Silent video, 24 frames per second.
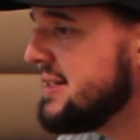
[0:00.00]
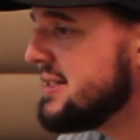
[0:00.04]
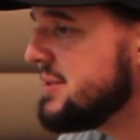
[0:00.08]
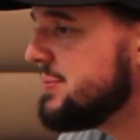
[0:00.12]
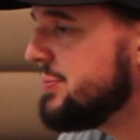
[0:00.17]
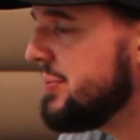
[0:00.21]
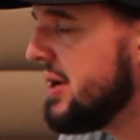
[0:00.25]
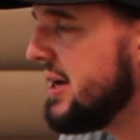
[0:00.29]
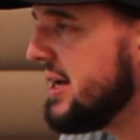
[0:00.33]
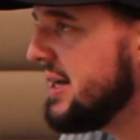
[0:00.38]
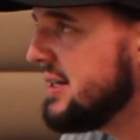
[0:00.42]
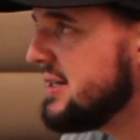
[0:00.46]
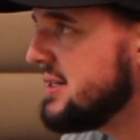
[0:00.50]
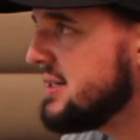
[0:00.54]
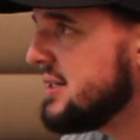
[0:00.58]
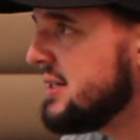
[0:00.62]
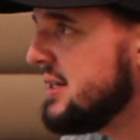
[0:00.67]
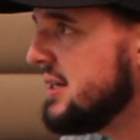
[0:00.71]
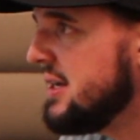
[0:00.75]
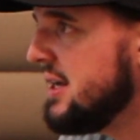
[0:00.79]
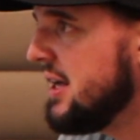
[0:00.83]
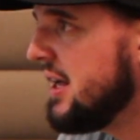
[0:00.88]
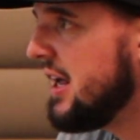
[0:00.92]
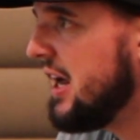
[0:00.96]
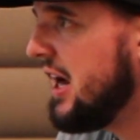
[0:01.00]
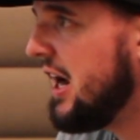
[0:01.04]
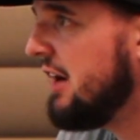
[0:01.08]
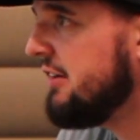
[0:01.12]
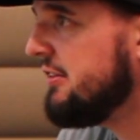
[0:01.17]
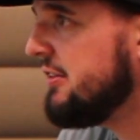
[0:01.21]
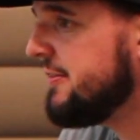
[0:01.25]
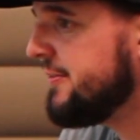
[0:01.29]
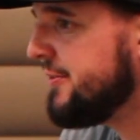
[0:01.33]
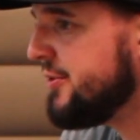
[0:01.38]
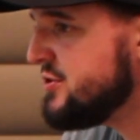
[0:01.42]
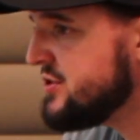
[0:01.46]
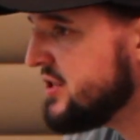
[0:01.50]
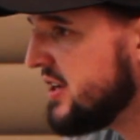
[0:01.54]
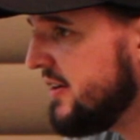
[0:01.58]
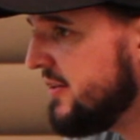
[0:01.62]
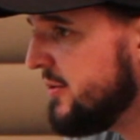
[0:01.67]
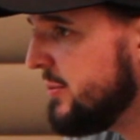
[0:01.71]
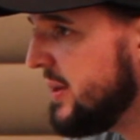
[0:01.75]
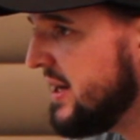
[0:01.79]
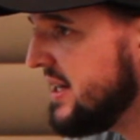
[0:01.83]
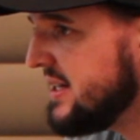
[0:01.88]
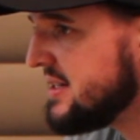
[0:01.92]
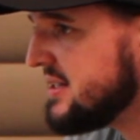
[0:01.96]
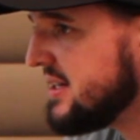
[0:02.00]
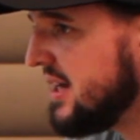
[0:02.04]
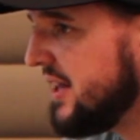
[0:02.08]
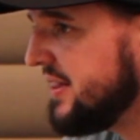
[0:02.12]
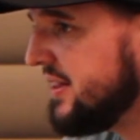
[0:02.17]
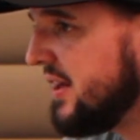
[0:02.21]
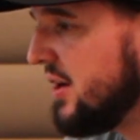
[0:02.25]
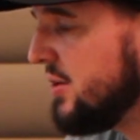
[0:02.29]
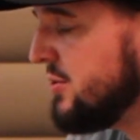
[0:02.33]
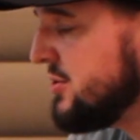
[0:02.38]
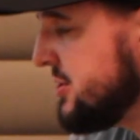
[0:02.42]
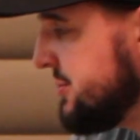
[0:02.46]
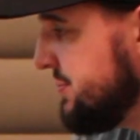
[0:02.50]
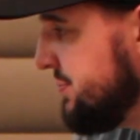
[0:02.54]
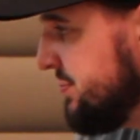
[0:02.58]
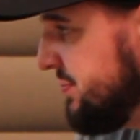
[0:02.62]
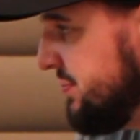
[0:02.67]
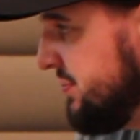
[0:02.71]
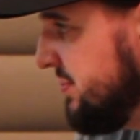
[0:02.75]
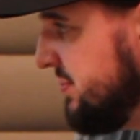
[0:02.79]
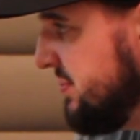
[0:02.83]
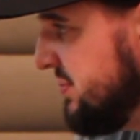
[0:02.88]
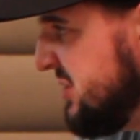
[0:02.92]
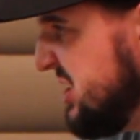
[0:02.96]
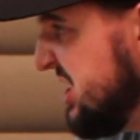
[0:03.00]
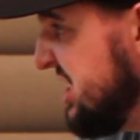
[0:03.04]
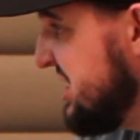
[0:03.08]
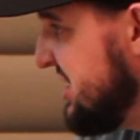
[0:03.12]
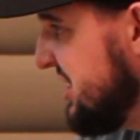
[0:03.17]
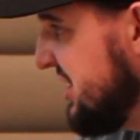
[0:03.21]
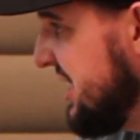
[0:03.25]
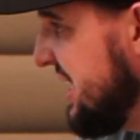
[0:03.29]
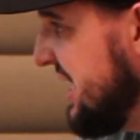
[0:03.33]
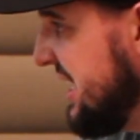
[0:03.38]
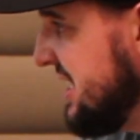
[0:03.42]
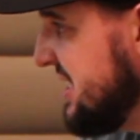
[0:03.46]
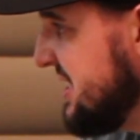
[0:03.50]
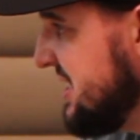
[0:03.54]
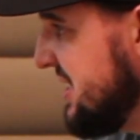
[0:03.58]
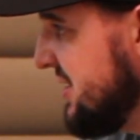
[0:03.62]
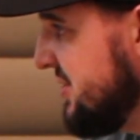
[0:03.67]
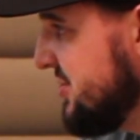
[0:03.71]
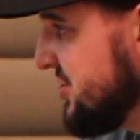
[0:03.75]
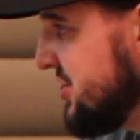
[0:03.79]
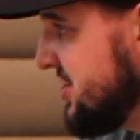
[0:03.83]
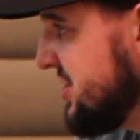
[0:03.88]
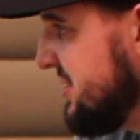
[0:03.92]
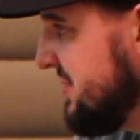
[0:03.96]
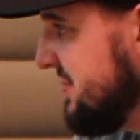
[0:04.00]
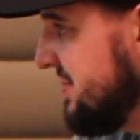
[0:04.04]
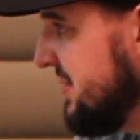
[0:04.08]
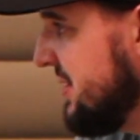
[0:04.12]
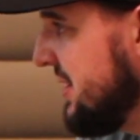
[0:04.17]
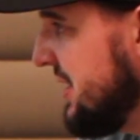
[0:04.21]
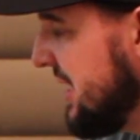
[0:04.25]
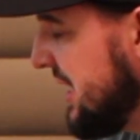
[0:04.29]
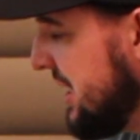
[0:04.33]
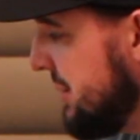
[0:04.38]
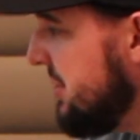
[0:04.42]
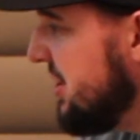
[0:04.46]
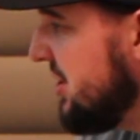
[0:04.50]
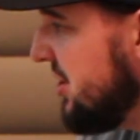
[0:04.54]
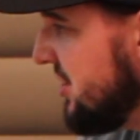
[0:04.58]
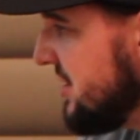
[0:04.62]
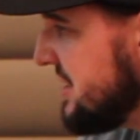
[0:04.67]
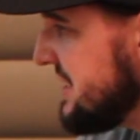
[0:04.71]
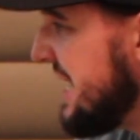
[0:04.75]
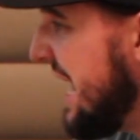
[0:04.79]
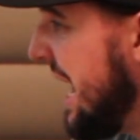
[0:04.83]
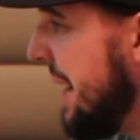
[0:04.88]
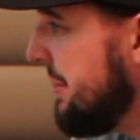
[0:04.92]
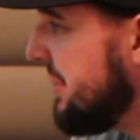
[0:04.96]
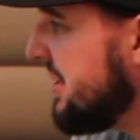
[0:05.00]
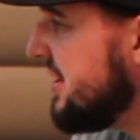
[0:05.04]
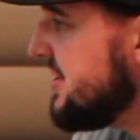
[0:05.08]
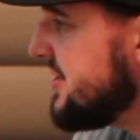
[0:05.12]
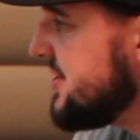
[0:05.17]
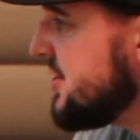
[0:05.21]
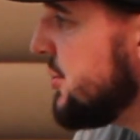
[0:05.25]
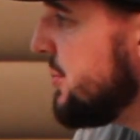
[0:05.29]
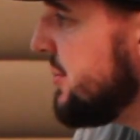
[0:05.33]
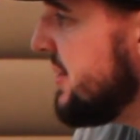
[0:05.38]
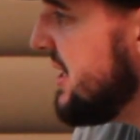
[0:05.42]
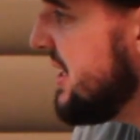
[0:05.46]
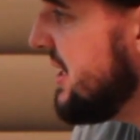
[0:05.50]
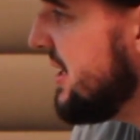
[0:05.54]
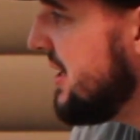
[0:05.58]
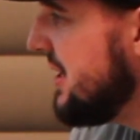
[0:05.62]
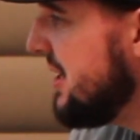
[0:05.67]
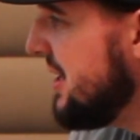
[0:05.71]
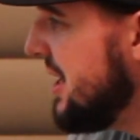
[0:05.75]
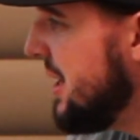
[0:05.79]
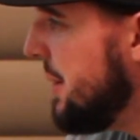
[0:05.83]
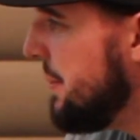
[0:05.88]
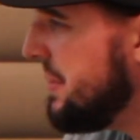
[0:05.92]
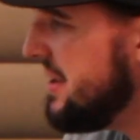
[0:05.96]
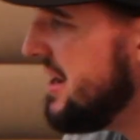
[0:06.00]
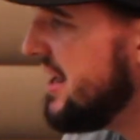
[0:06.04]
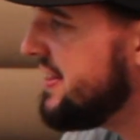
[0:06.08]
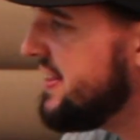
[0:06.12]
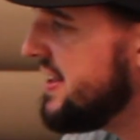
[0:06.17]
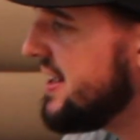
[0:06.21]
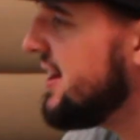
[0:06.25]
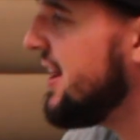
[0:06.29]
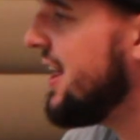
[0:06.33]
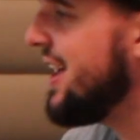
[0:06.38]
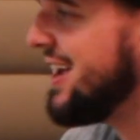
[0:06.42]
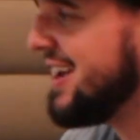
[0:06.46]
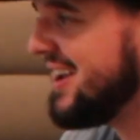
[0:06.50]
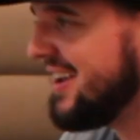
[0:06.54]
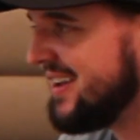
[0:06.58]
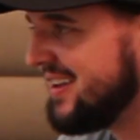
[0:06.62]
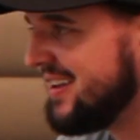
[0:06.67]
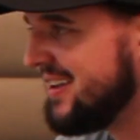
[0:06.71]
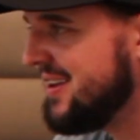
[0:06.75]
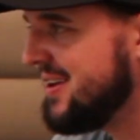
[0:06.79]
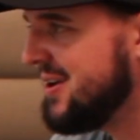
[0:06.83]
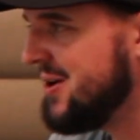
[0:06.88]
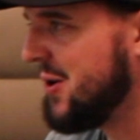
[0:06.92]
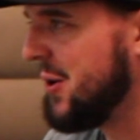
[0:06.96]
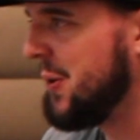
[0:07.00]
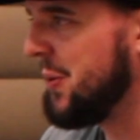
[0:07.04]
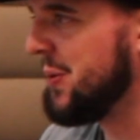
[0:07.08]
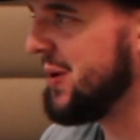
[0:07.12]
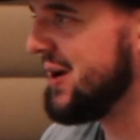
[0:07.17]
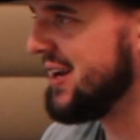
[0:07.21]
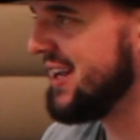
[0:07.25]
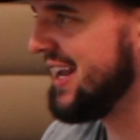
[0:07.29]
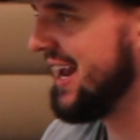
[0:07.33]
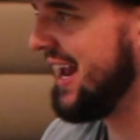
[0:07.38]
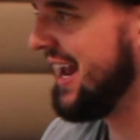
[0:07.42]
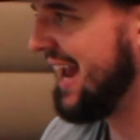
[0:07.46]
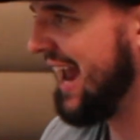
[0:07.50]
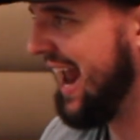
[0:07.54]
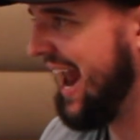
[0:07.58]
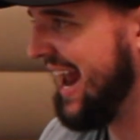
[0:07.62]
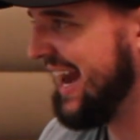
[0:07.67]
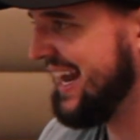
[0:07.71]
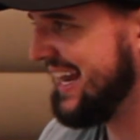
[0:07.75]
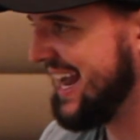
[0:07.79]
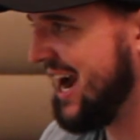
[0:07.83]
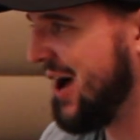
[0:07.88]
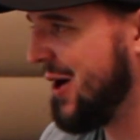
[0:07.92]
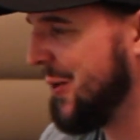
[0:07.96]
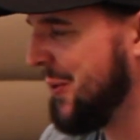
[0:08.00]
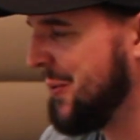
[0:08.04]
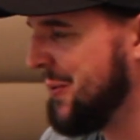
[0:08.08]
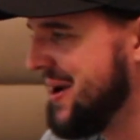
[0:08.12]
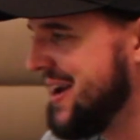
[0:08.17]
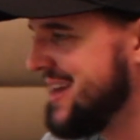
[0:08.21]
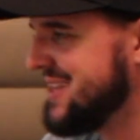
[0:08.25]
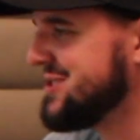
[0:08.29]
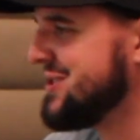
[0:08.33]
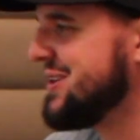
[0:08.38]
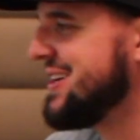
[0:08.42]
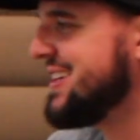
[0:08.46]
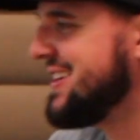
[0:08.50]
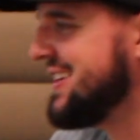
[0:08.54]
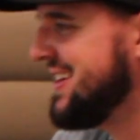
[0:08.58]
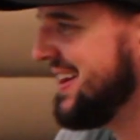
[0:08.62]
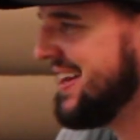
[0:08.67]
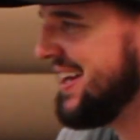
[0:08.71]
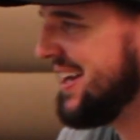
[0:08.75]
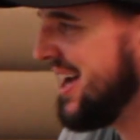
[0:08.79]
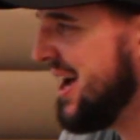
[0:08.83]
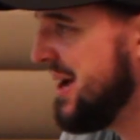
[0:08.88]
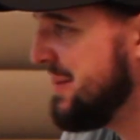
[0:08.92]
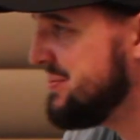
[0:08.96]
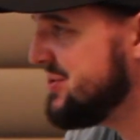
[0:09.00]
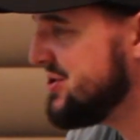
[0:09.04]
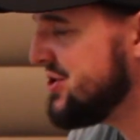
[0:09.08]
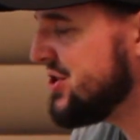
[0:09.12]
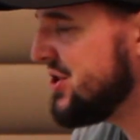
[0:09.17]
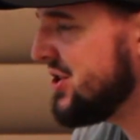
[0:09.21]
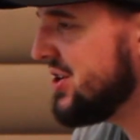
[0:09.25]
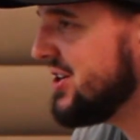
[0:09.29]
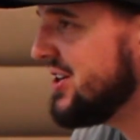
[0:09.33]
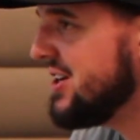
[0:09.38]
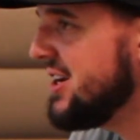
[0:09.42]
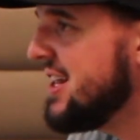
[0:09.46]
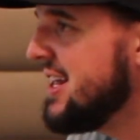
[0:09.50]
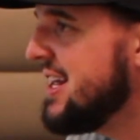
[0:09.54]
But after the first couple months, I thought it was decently easy. It was just could be a little time consuming, but nothing like working 80-hour weeks or anything like absurd.